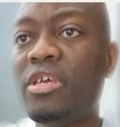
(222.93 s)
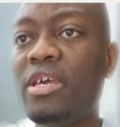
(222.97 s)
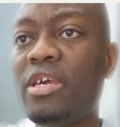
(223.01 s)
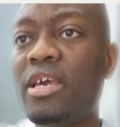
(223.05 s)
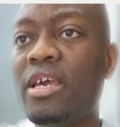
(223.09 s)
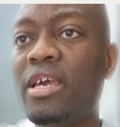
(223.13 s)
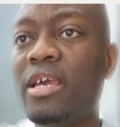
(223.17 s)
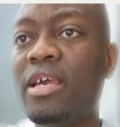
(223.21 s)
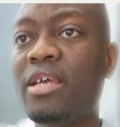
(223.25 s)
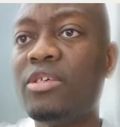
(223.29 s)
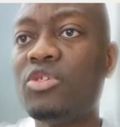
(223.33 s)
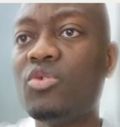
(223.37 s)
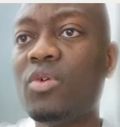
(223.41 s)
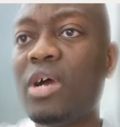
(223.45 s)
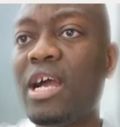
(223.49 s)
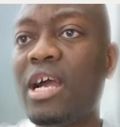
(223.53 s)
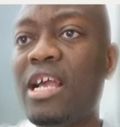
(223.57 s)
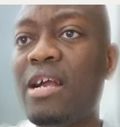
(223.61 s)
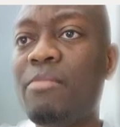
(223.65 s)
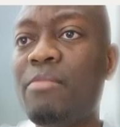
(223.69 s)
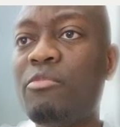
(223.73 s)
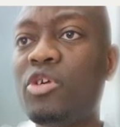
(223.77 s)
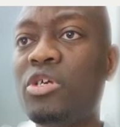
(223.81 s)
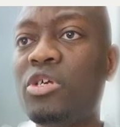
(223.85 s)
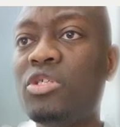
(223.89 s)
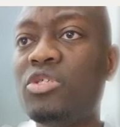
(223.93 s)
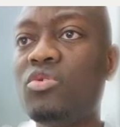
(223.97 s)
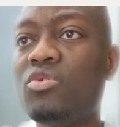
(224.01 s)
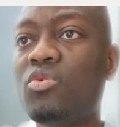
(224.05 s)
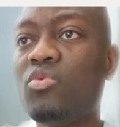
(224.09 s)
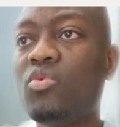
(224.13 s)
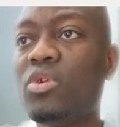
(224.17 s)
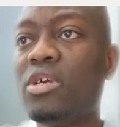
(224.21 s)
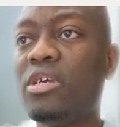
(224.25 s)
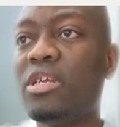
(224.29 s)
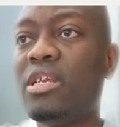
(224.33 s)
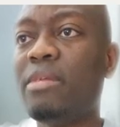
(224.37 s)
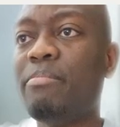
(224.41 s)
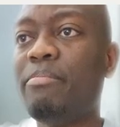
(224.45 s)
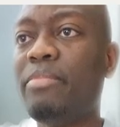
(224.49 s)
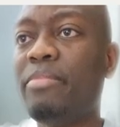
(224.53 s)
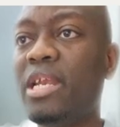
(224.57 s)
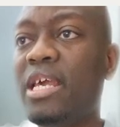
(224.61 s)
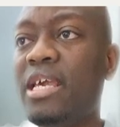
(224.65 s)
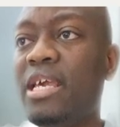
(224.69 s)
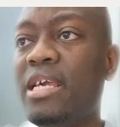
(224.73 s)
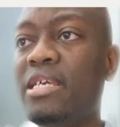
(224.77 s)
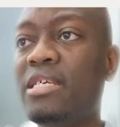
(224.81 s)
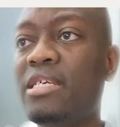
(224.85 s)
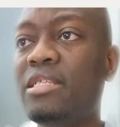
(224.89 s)
here, so I am going to quickly
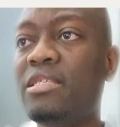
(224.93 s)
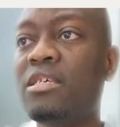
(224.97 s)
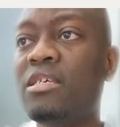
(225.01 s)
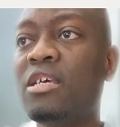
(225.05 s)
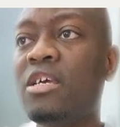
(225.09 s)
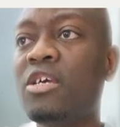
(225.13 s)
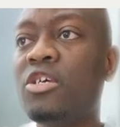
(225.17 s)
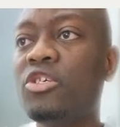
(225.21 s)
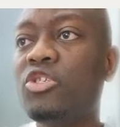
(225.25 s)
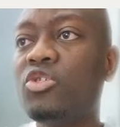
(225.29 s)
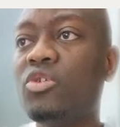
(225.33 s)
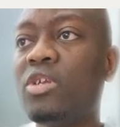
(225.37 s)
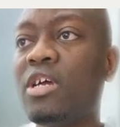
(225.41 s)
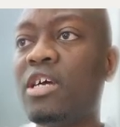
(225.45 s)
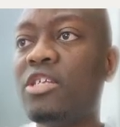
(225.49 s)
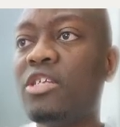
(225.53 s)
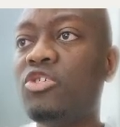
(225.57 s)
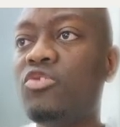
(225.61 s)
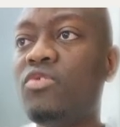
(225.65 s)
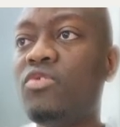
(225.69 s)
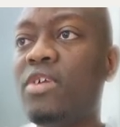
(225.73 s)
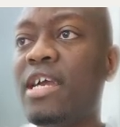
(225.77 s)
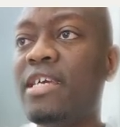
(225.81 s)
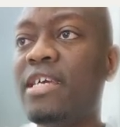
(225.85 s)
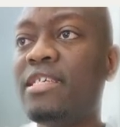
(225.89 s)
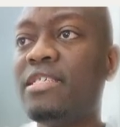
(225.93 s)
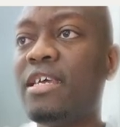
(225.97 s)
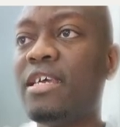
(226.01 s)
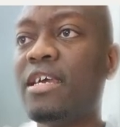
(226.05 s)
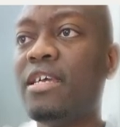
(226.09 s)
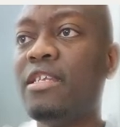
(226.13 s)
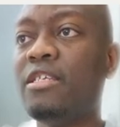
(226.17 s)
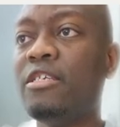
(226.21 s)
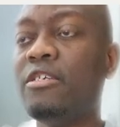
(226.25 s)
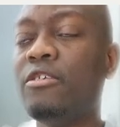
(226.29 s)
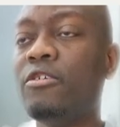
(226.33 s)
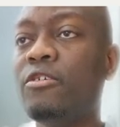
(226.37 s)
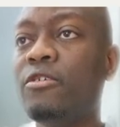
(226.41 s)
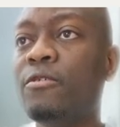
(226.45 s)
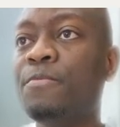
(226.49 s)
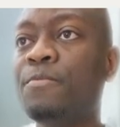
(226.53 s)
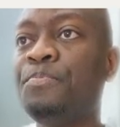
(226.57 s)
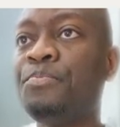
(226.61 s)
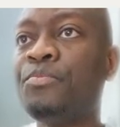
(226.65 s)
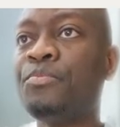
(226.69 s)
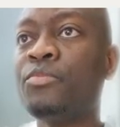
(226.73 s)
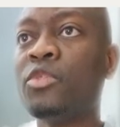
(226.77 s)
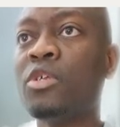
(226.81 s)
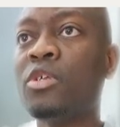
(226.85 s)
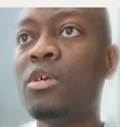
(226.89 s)
play it so that you guys can, you know,
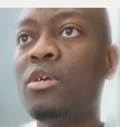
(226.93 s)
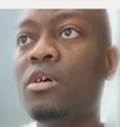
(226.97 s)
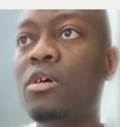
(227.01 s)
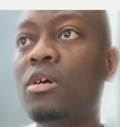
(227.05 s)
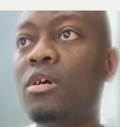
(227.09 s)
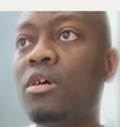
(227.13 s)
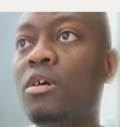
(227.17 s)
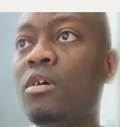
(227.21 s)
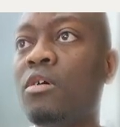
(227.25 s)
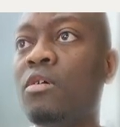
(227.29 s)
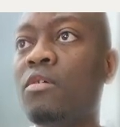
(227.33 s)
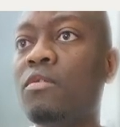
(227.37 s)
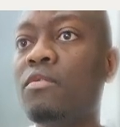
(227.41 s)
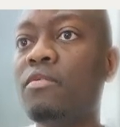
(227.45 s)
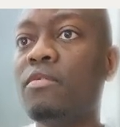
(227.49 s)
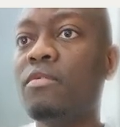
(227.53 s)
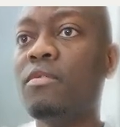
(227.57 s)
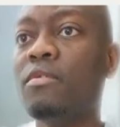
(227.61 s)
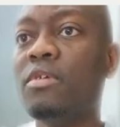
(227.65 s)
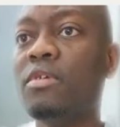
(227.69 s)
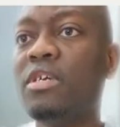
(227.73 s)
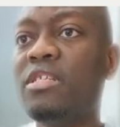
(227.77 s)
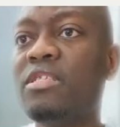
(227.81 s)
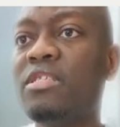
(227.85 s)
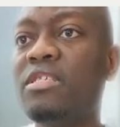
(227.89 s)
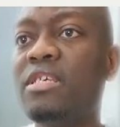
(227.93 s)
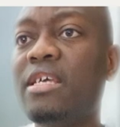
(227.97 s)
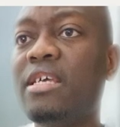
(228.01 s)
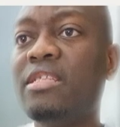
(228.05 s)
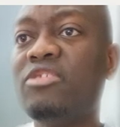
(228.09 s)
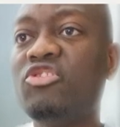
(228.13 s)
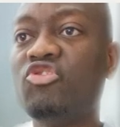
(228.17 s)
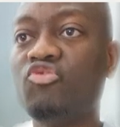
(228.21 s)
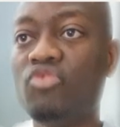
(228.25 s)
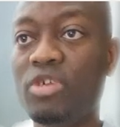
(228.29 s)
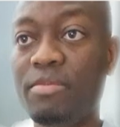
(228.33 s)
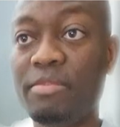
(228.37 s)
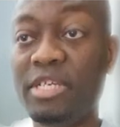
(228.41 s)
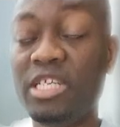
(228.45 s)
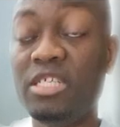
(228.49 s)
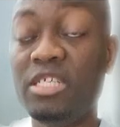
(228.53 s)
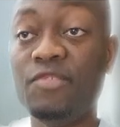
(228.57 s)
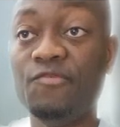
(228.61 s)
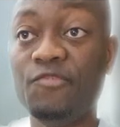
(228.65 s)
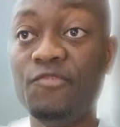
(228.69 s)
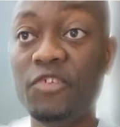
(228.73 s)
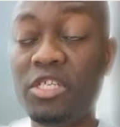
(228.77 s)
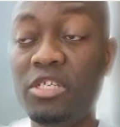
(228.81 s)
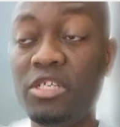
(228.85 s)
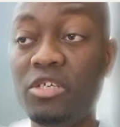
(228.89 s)
it's a
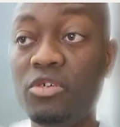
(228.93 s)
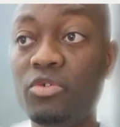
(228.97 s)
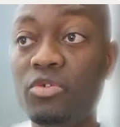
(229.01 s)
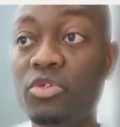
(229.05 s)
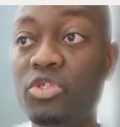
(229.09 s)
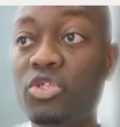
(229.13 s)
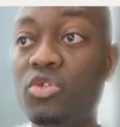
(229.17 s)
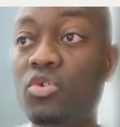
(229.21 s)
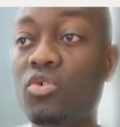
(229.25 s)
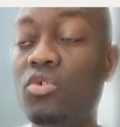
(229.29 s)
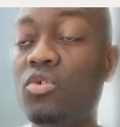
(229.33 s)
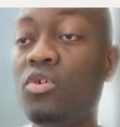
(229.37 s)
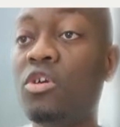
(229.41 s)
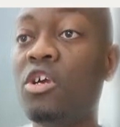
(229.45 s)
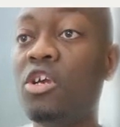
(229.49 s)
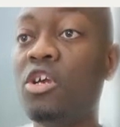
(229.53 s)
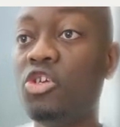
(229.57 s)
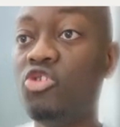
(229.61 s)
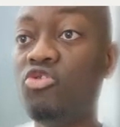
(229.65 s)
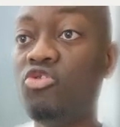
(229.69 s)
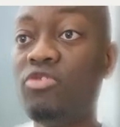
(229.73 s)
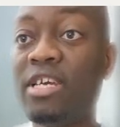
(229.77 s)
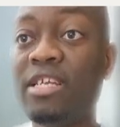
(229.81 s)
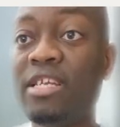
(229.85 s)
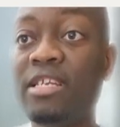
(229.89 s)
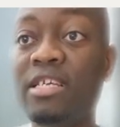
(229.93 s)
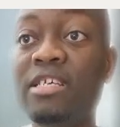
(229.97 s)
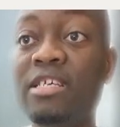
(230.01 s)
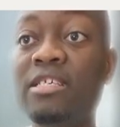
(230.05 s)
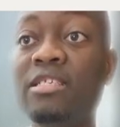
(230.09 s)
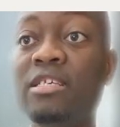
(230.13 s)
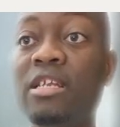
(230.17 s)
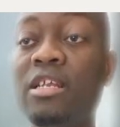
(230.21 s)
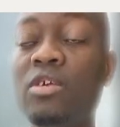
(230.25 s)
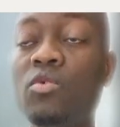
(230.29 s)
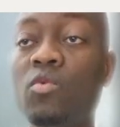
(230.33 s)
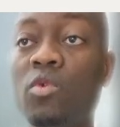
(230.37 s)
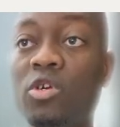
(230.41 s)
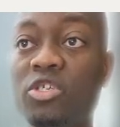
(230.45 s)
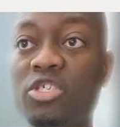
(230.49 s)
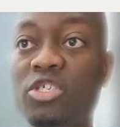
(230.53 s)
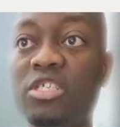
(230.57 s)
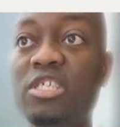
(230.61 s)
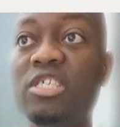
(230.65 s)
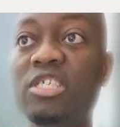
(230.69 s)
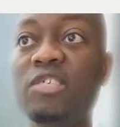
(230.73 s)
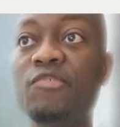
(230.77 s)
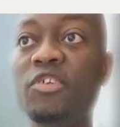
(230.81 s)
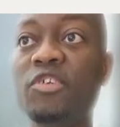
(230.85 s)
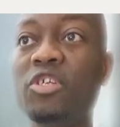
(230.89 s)
3-minute video, so you can easily
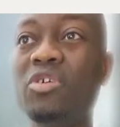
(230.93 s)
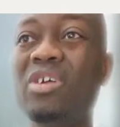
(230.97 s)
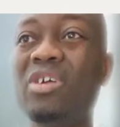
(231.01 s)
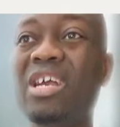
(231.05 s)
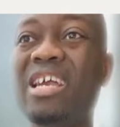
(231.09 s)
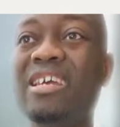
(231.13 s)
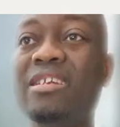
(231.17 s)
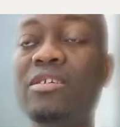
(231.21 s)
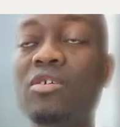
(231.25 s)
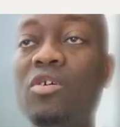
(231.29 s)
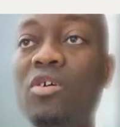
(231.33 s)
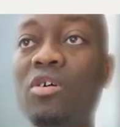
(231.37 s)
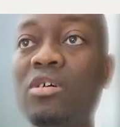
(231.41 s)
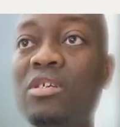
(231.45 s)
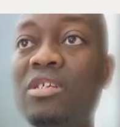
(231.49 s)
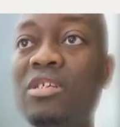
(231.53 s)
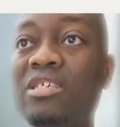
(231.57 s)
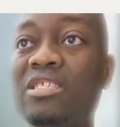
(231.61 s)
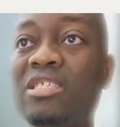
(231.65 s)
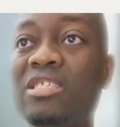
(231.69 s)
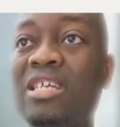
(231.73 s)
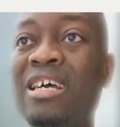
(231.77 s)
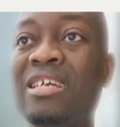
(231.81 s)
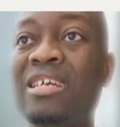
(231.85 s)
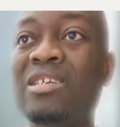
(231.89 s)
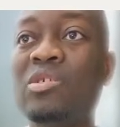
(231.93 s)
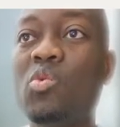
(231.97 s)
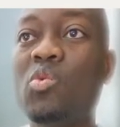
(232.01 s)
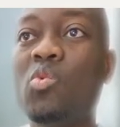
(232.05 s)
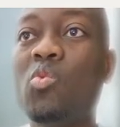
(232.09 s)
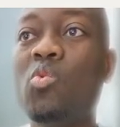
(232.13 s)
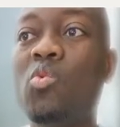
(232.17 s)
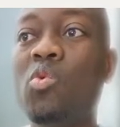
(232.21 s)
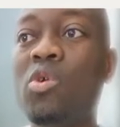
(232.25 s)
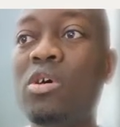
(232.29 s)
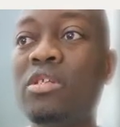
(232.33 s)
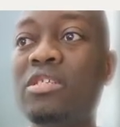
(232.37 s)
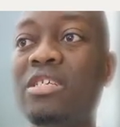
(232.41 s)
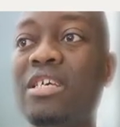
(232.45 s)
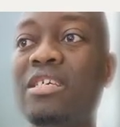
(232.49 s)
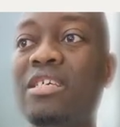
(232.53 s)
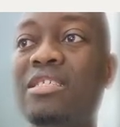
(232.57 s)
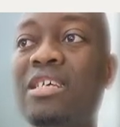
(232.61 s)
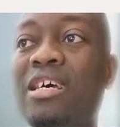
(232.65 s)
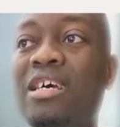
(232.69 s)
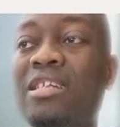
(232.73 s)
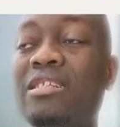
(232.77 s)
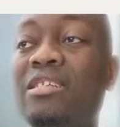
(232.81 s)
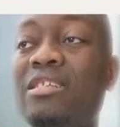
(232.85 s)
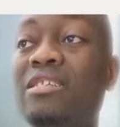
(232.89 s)
watch this video and understand what
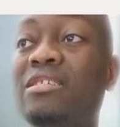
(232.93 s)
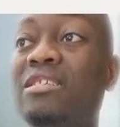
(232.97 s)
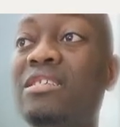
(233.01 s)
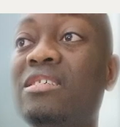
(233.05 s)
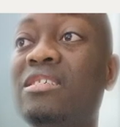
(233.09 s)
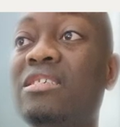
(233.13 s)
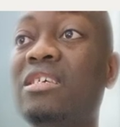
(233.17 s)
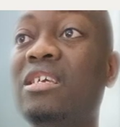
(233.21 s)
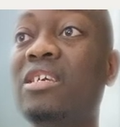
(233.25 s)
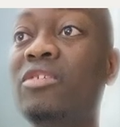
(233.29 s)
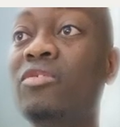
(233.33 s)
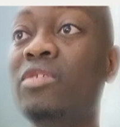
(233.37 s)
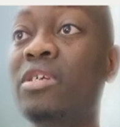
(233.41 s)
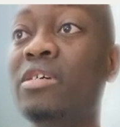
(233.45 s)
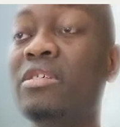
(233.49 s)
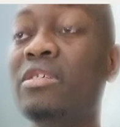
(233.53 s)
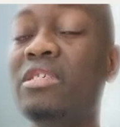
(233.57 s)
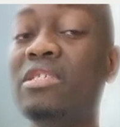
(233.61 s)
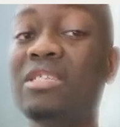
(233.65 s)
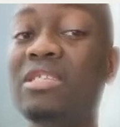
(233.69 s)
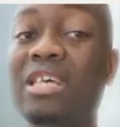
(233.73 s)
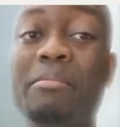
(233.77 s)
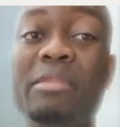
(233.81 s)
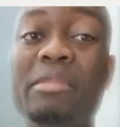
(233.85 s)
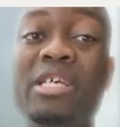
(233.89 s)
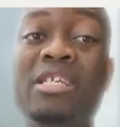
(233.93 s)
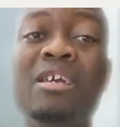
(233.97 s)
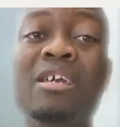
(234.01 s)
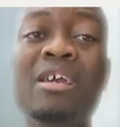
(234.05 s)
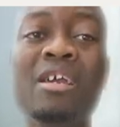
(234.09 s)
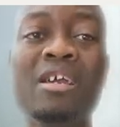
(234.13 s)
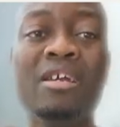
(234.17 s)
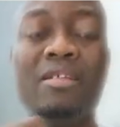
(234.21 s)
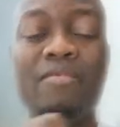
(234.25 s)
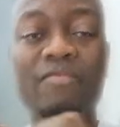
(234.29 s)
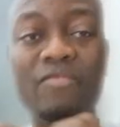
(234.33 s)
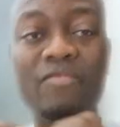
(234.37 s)
exactly this illness is. I mean,